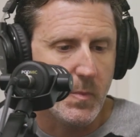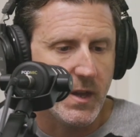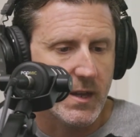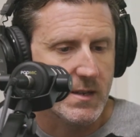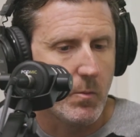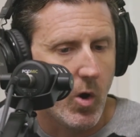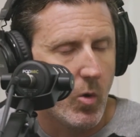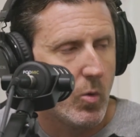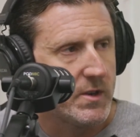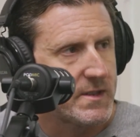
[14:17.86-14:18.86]
Because I'm
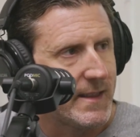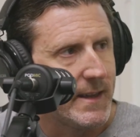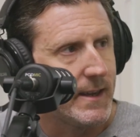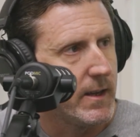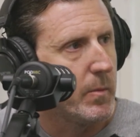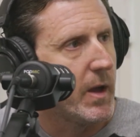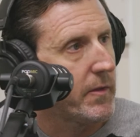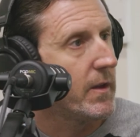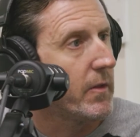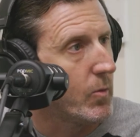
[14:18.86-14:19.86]
always thinking about
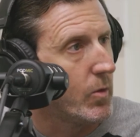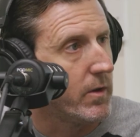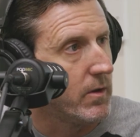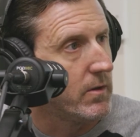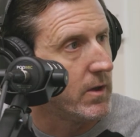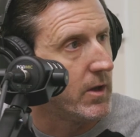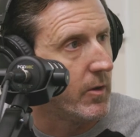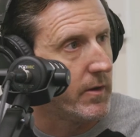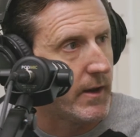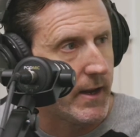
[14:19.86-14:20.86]
the other one. You know,
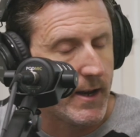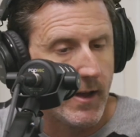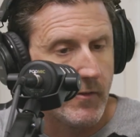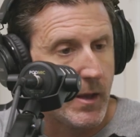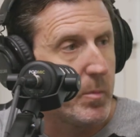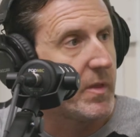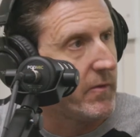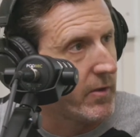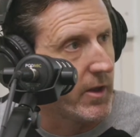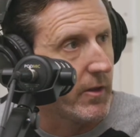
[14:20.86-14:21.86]
and having empathy
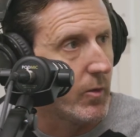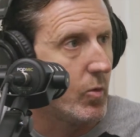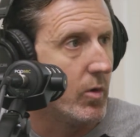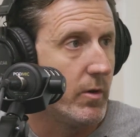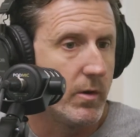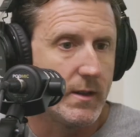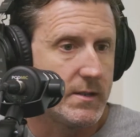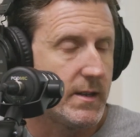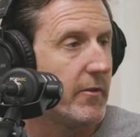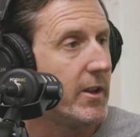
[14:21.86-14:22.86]
for the other one, or at
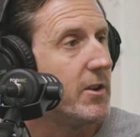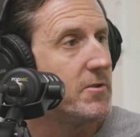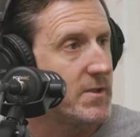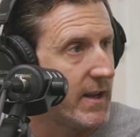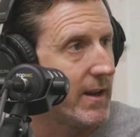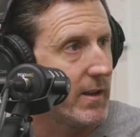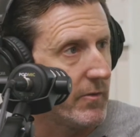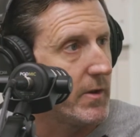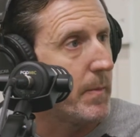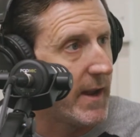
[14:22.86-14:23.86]
least having an understanding of
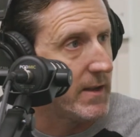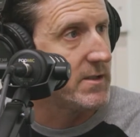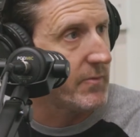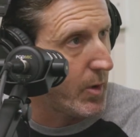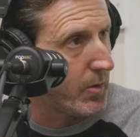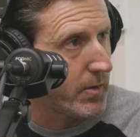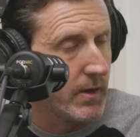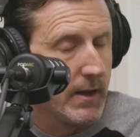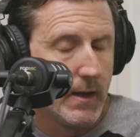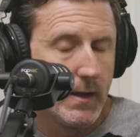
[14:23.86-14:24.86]
the demands of both.
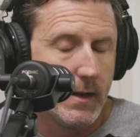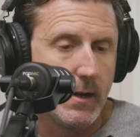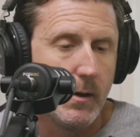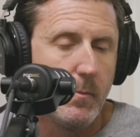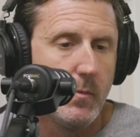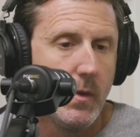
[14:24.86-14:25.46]
The